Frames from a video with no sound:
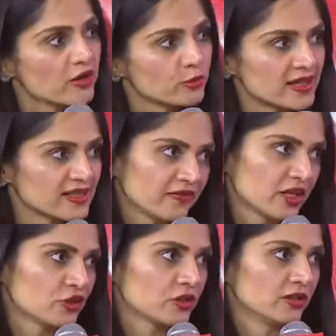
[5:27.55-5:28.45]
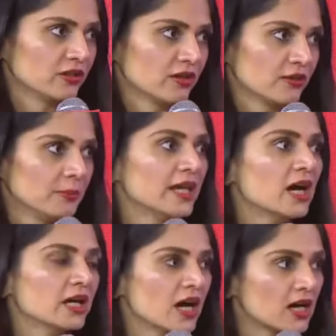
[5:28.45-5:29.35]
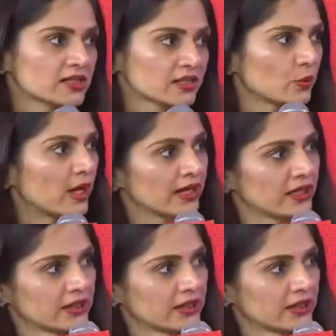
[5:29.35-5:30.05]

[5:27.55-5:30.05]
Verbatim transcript: reservation. May I ask why?